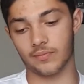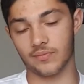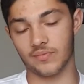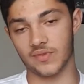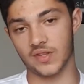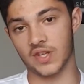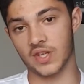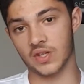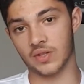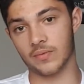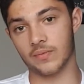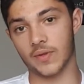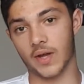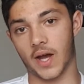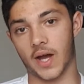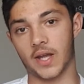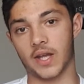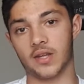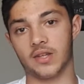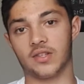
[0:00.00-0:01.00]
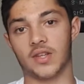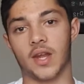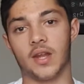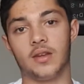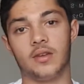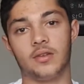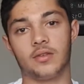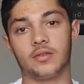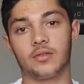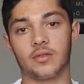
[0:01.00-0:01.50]
your higher
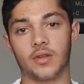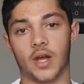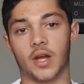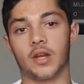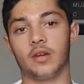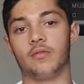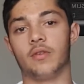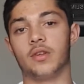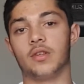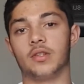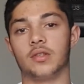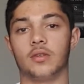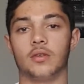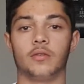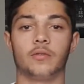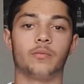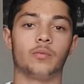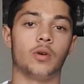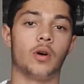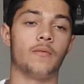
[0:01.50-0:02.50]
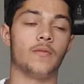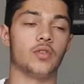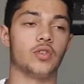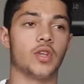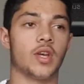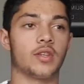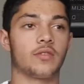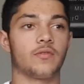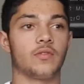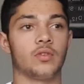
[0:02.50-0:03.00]
end stuff. But obviously
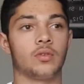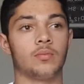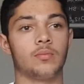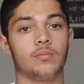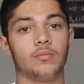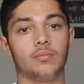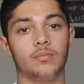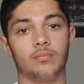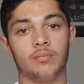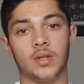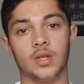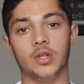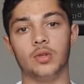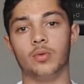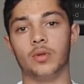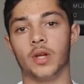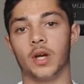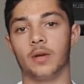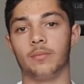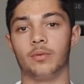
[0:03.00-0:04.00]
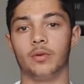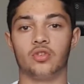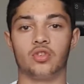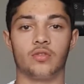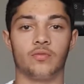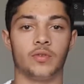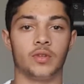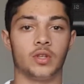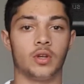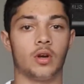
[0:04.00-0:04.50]
that's for me doing
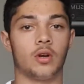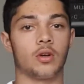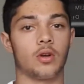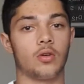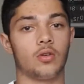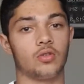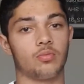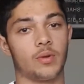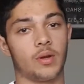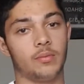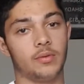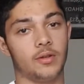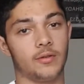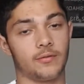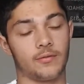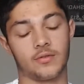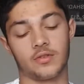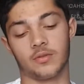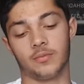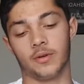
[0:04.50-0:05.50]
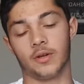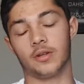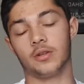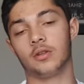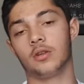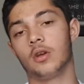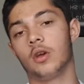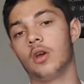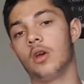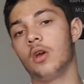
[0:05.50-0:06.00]
hypertrophy. Your goals might be different to mine.
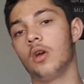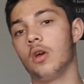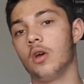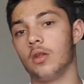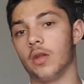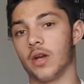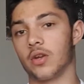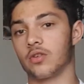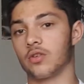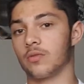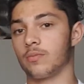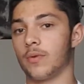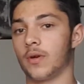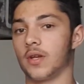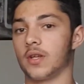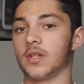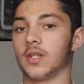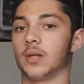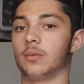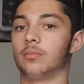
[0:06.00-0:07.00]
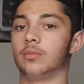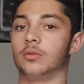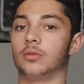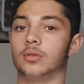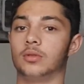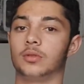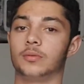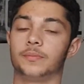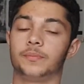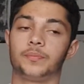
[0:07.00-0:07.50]
That's just my example.
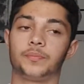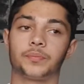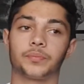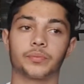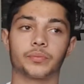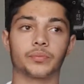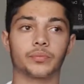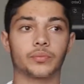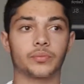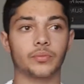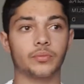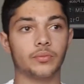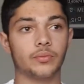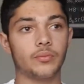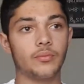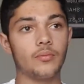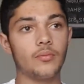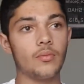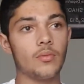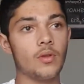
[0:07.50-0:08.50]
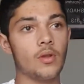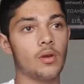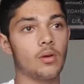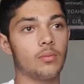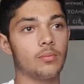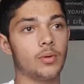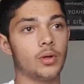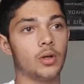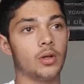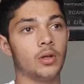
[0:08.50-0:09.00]

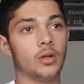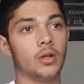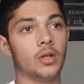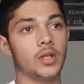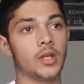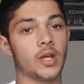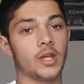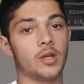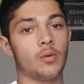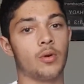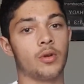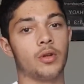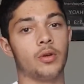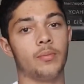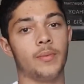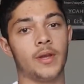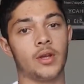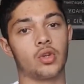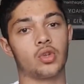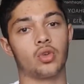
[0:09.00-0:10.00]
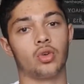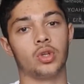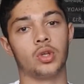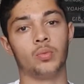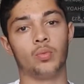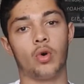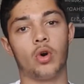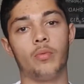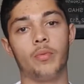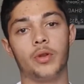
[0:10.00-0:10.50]
But yeah, you want to make sure you're
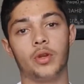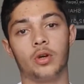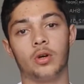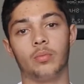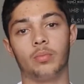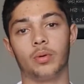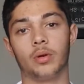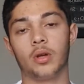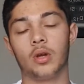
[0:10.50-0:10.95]
warming up